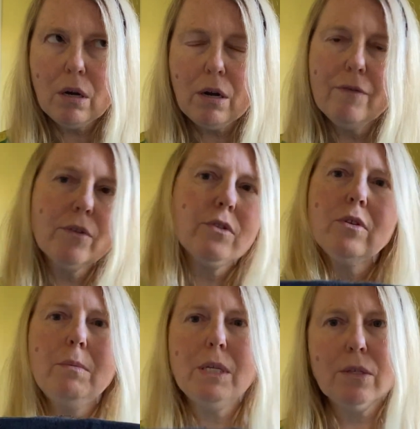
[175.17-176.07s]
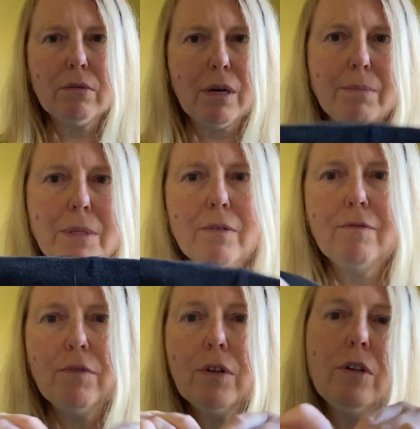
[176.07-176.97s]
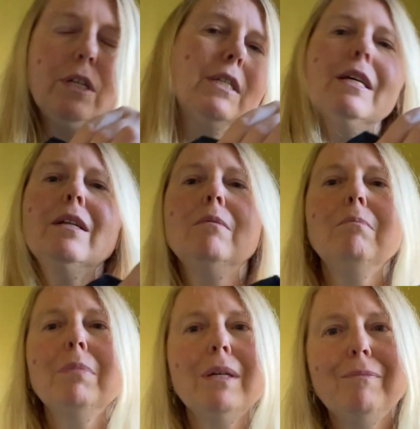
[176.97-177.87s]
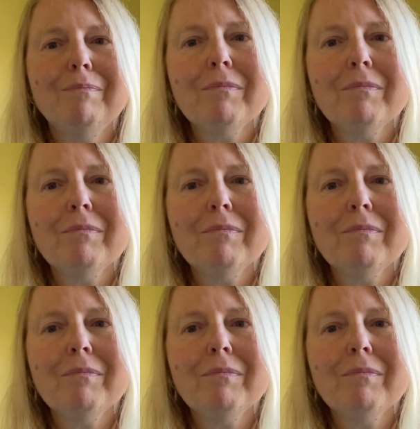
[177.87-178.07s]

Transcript: I've got so many scraps of not only denim but